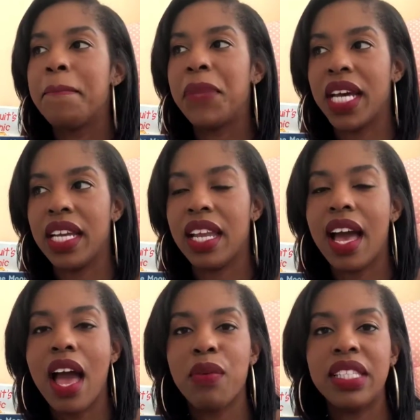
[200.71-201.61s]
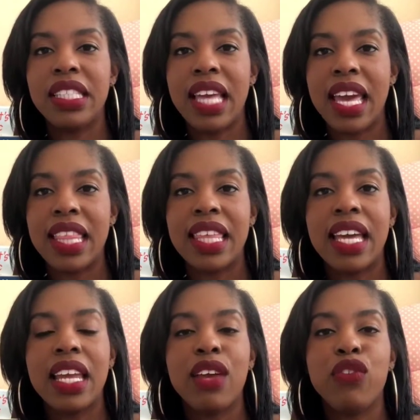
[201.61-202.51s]
But I would say
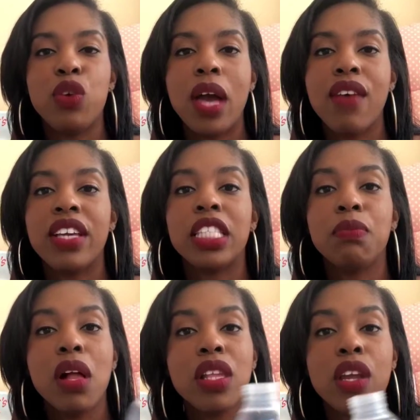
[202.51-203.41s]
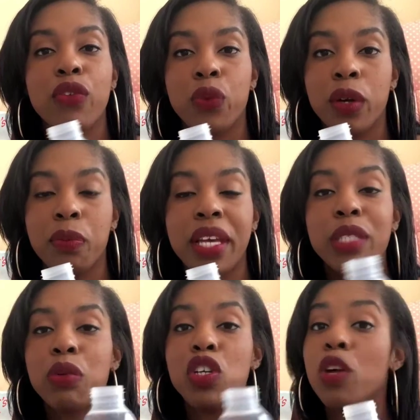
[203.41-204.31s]
that if you have a small enough workplace
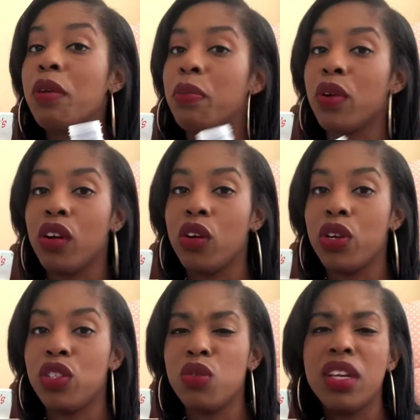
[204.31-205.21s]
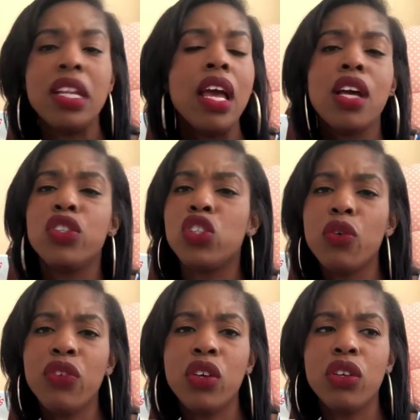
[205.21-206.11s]
where you know people aren't going to do it, don't
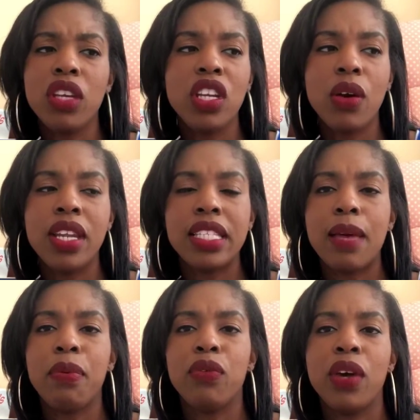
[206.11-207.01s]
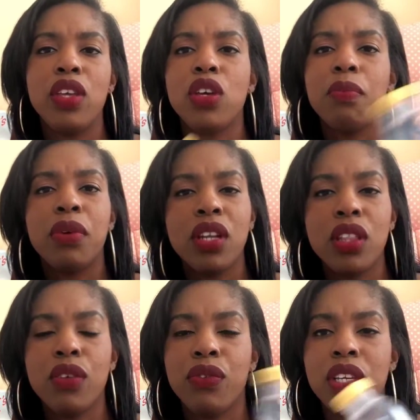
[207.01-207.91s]
feel, any type of way. You can put it in
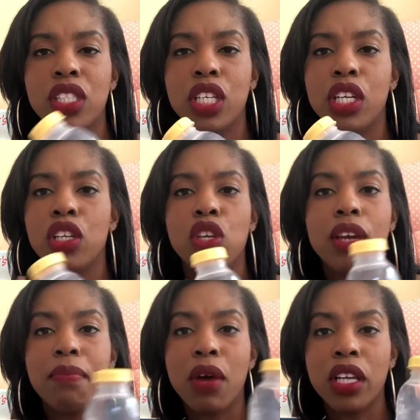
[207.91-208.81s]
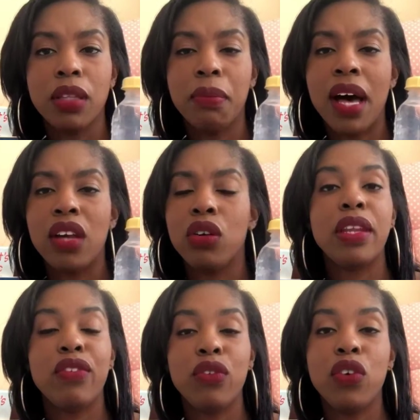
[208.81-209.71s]
the freezer, you can mark the bottle.
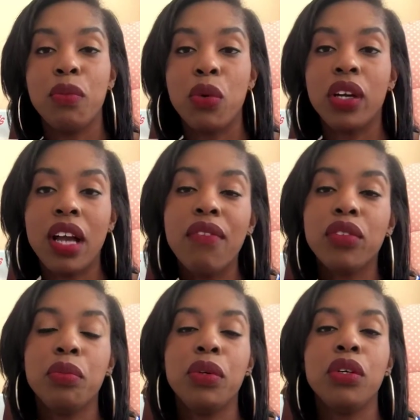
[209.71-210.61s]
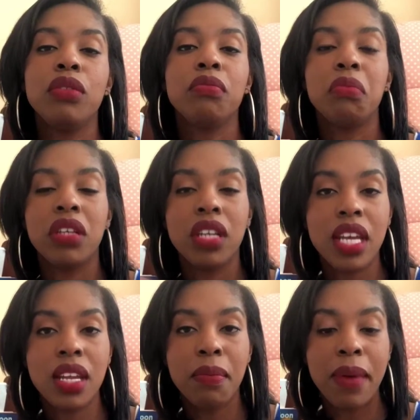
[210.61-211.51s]
If you feel more comfortable, put it
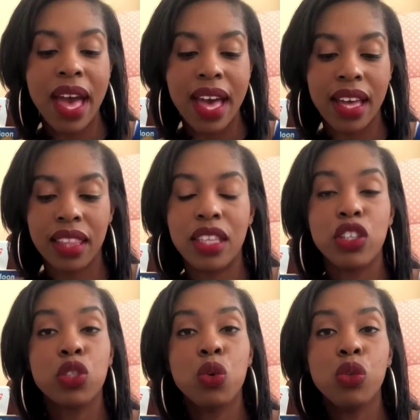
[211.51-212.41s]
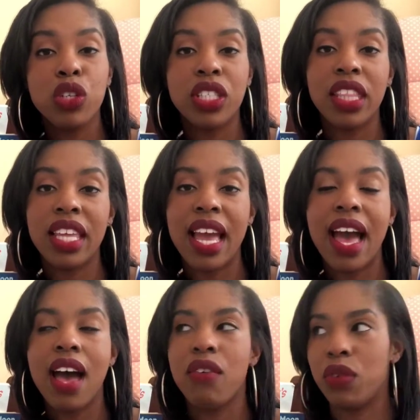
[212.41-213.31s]
in a bag. There's coolers that they
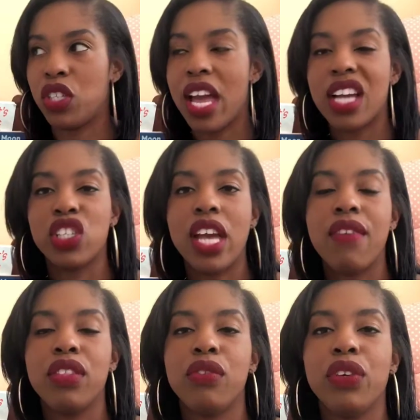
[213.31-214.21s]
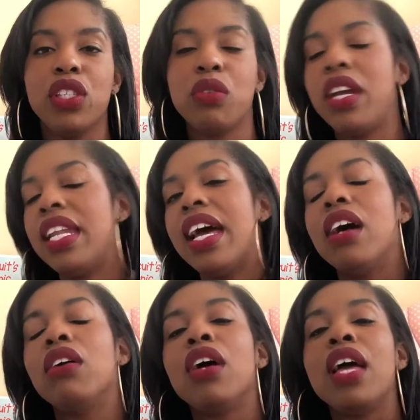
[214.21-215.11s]
have, which I actually have in the freezer right
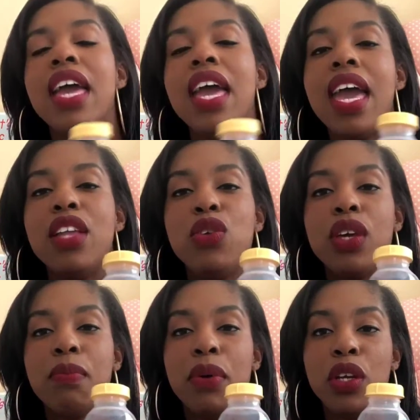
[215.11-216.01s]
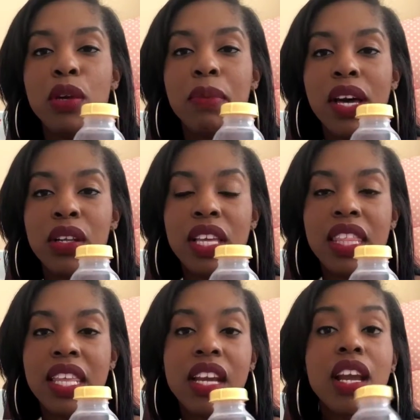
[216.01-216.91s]
now, and you can put your bottle
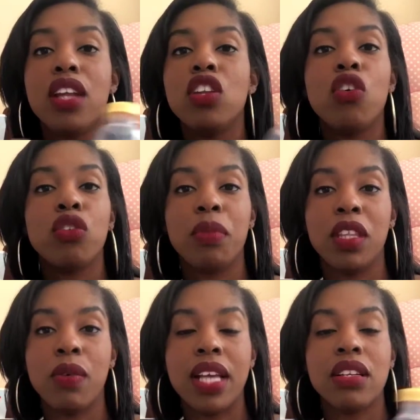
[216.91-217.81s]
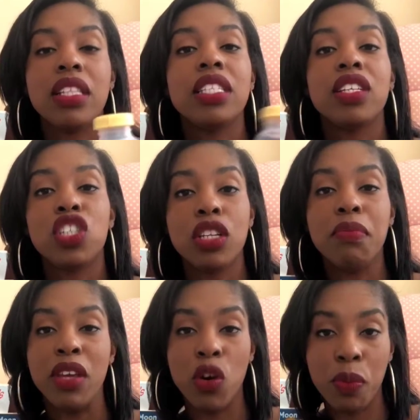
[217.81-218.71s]
in there and no one will be the wiser. At least they shouldn't
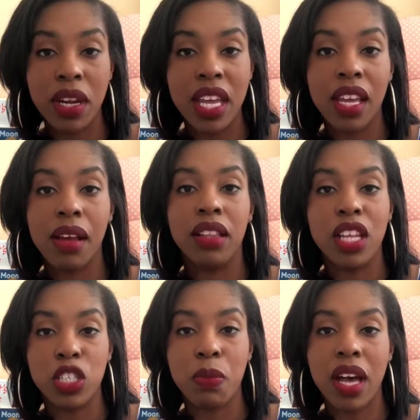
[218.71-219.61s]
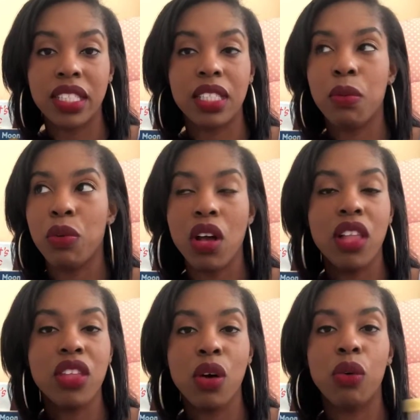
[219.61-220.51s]
be opening lunch boxes, but we all
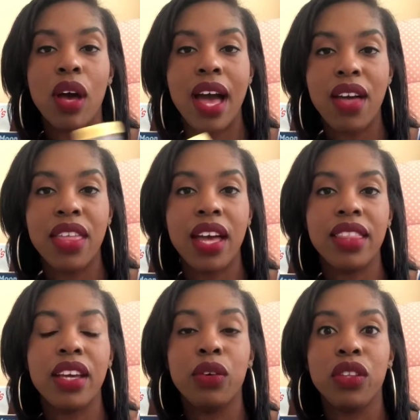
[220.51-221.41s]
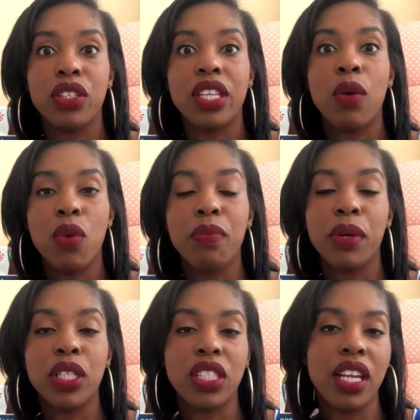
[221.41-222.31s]
know how that there's that one
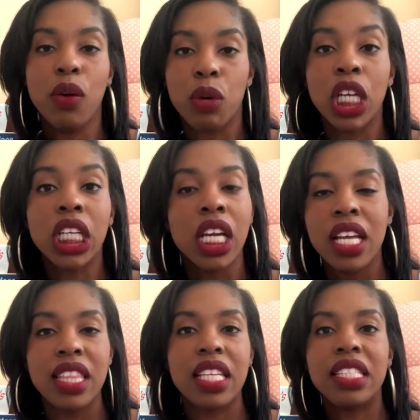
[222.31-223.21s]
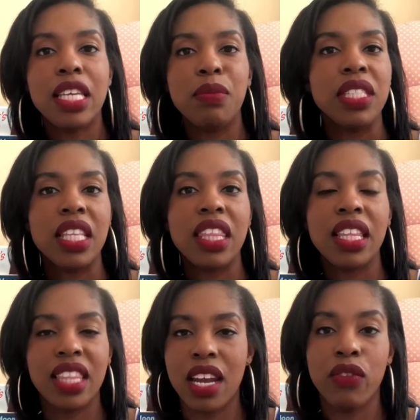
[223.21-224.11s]
person at work that seems to
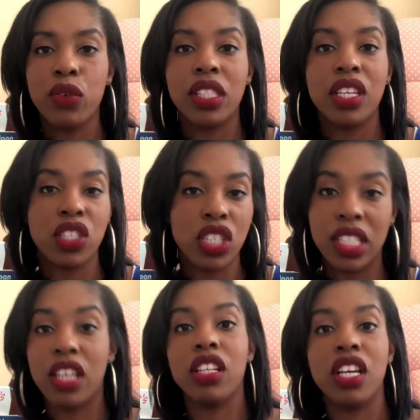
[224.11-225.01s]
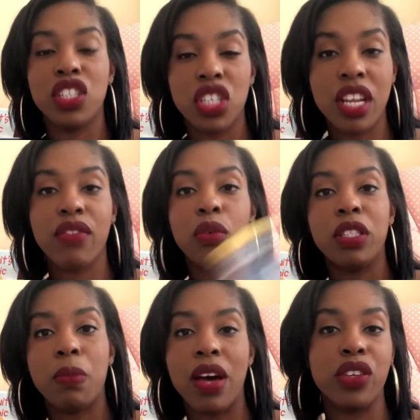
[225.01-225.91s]
think that everyone's lunch is their lunch and
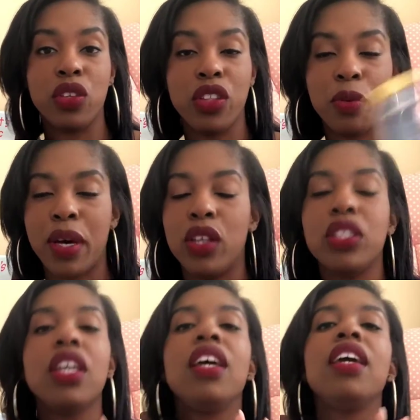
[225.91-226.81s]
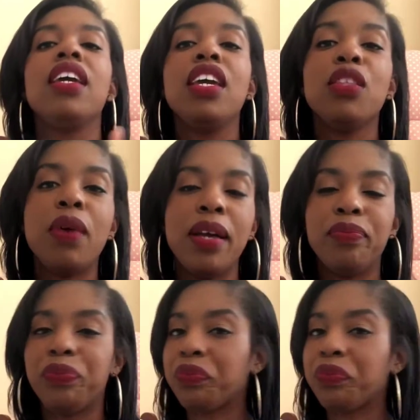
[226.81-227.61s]
everyone's bottles are their bottles. Either way,